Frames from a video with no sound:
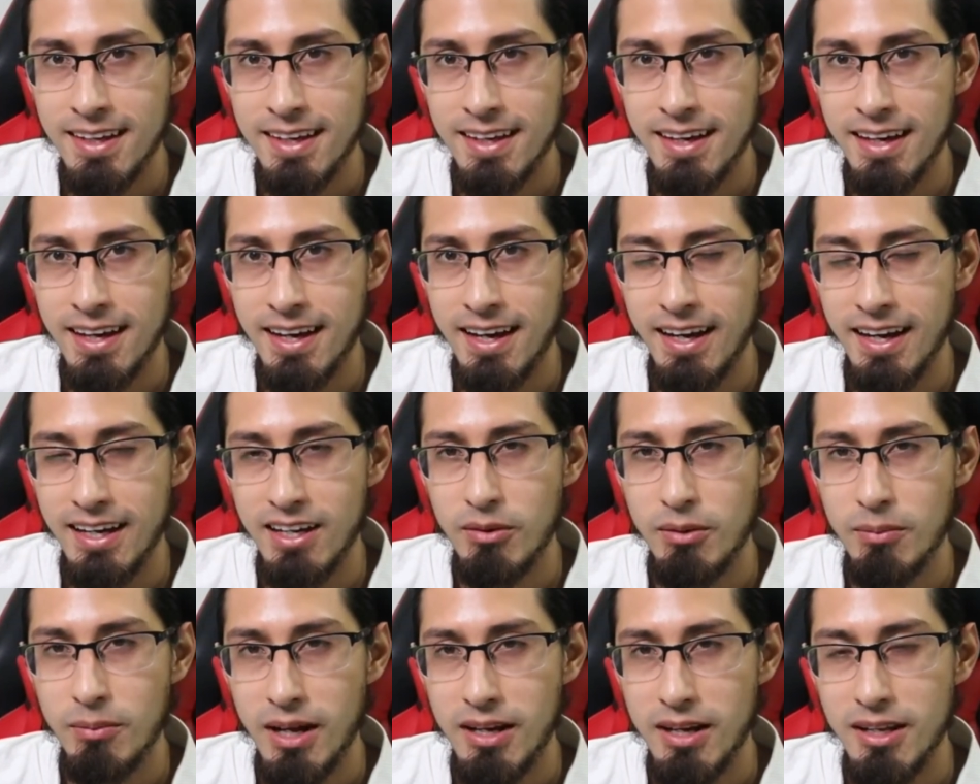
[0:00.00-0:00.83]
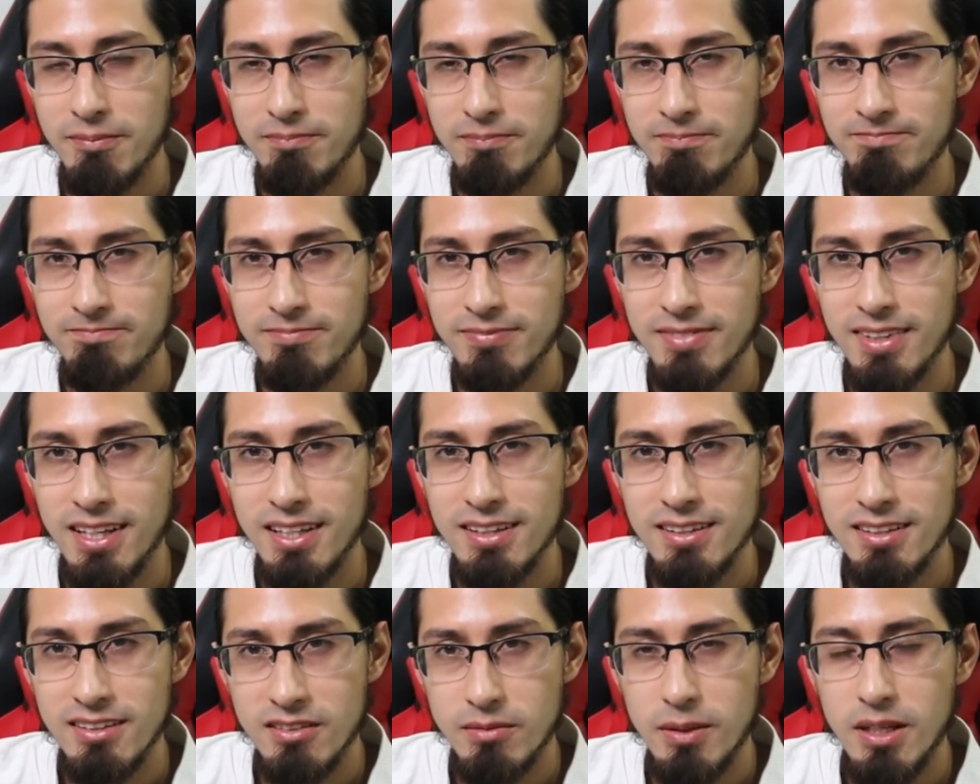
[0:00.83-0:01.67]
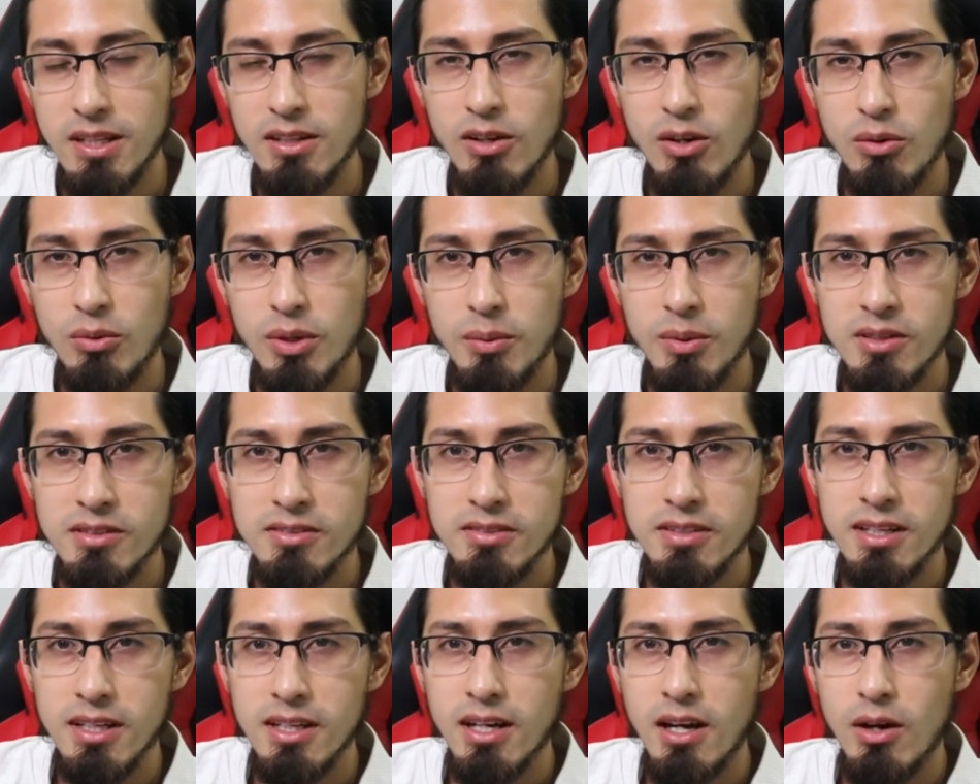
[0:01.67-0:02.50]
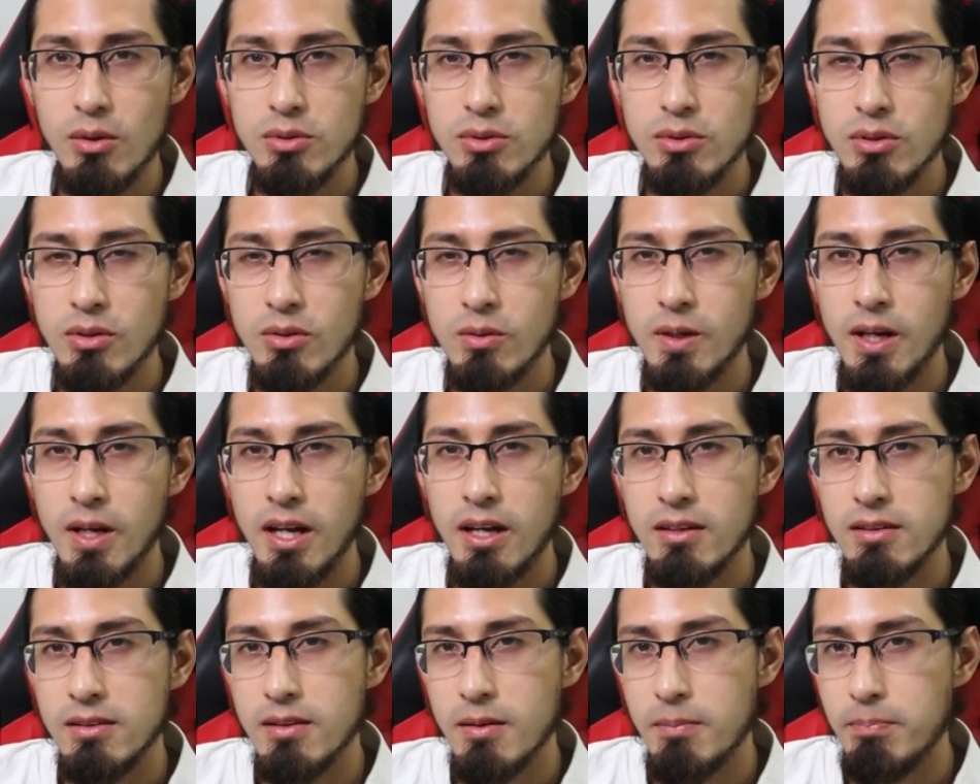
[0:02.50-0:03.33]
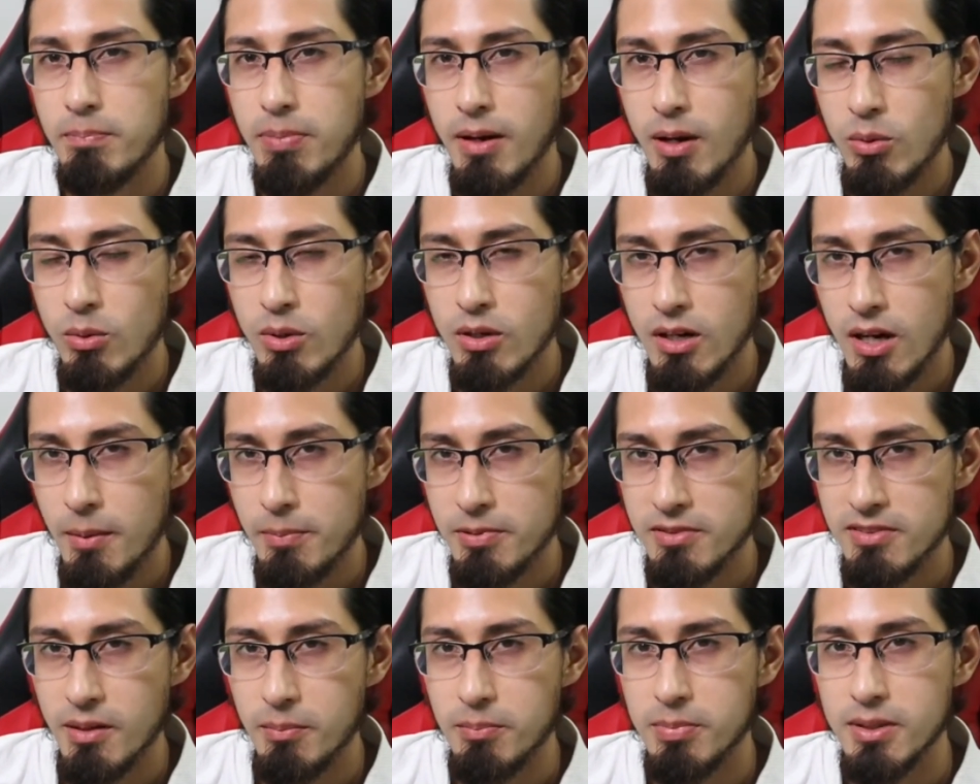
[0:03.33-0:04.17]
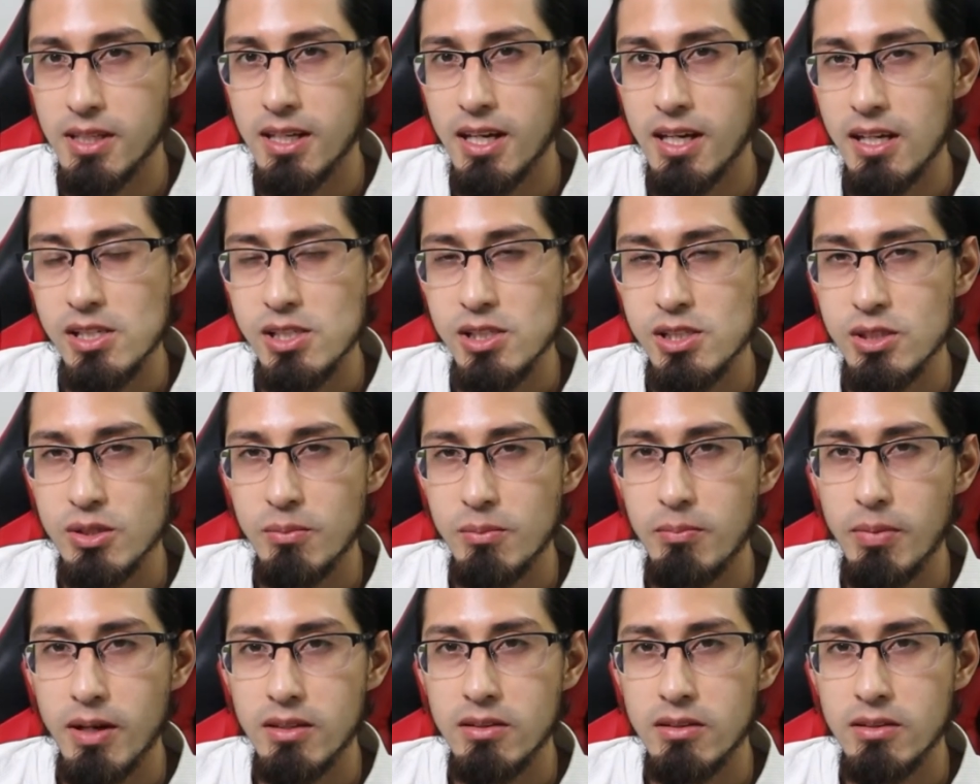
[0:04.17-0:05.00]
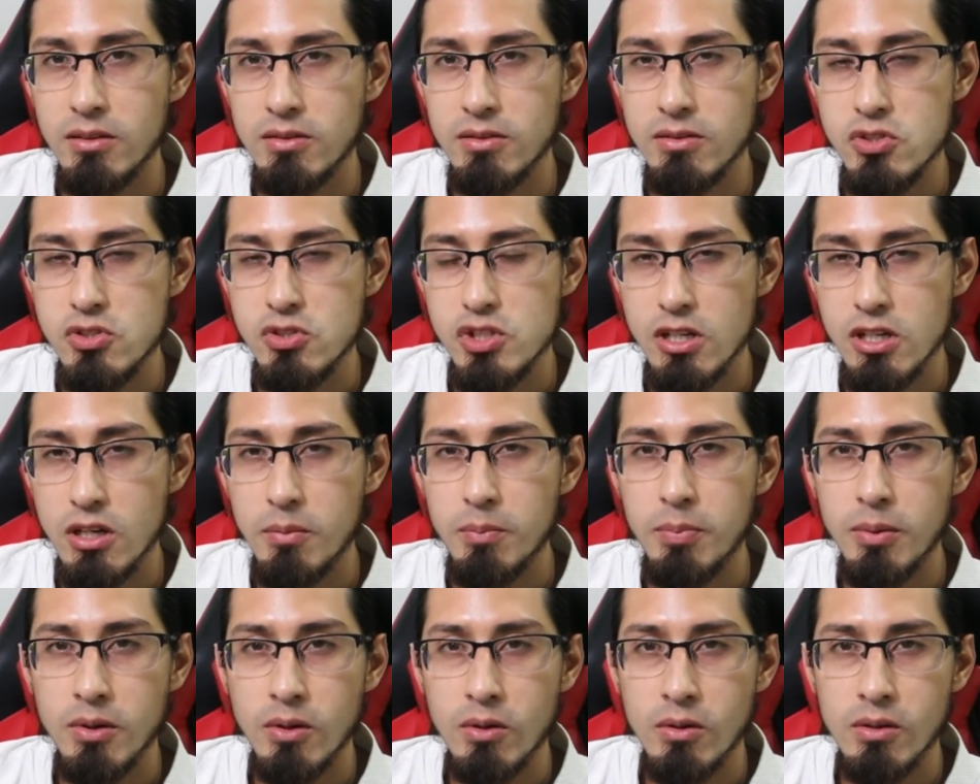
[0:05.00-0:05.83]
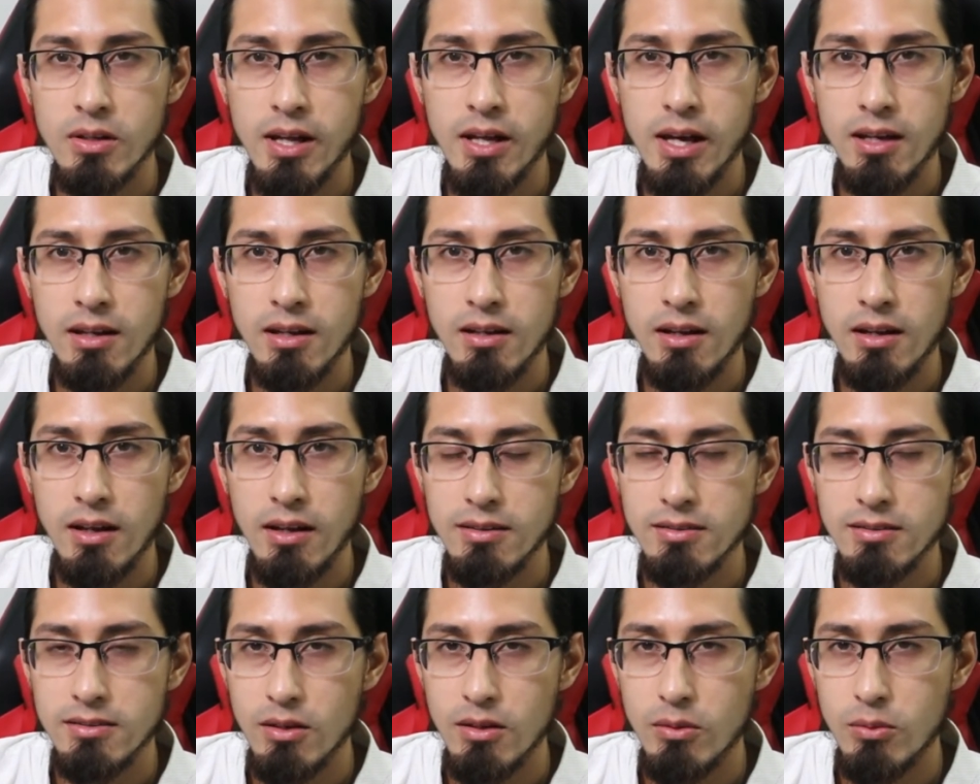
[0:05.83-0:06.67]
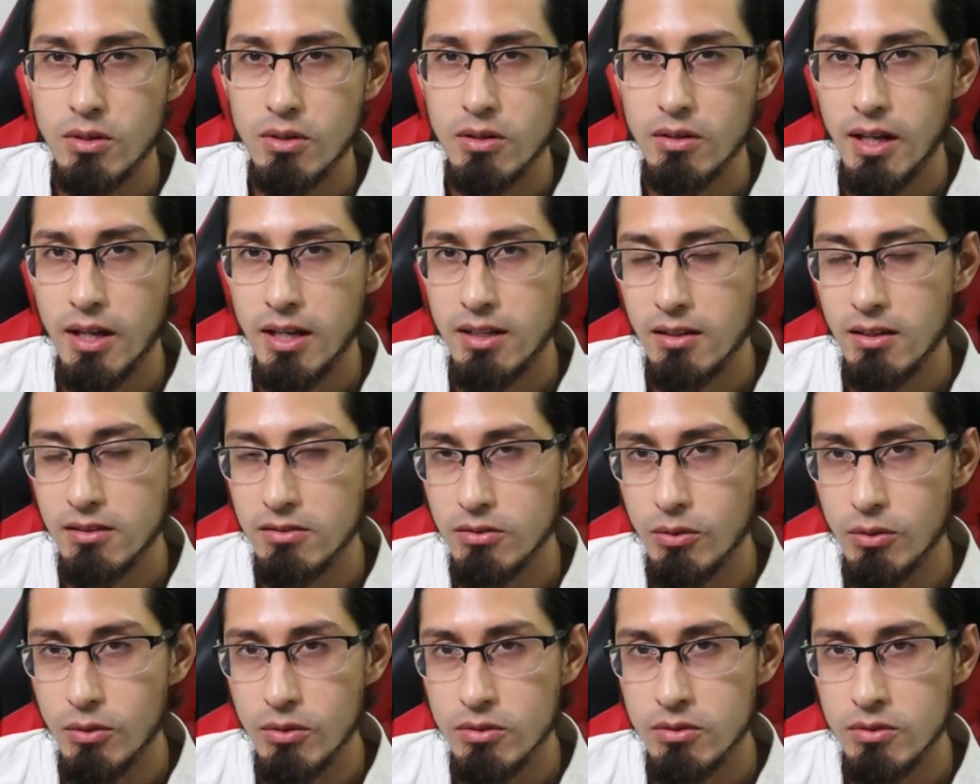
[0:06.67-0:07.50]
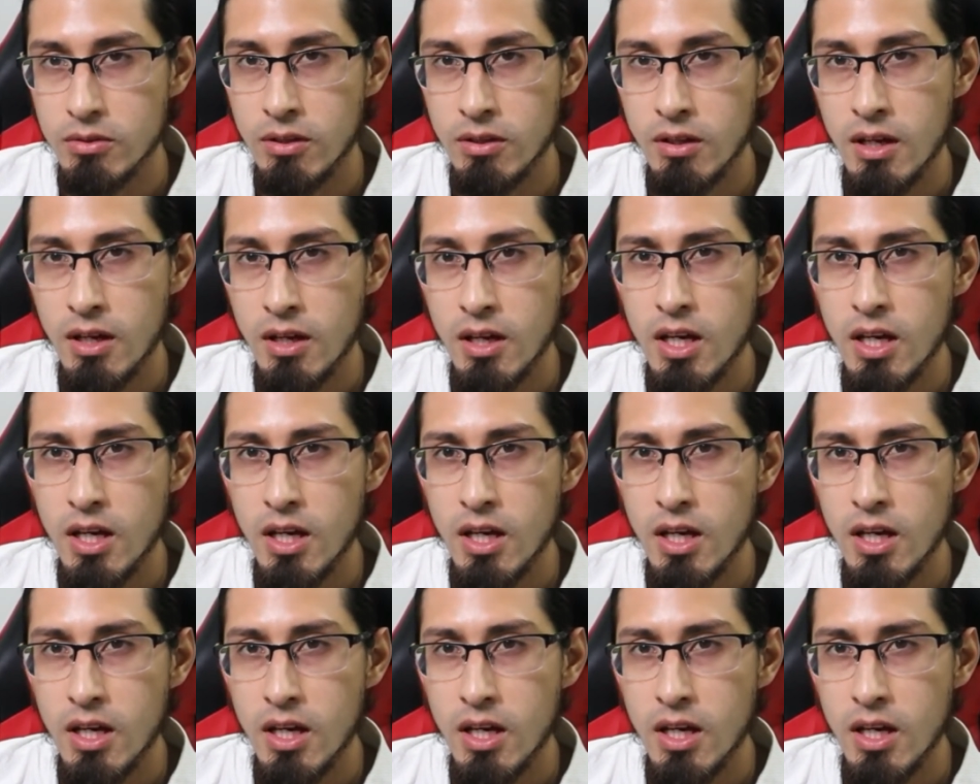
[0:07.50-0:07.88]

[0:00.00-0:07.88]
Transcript: Hi everybody! In this video we will see how to create the PowerApps application by using SharePoint Online as our data source.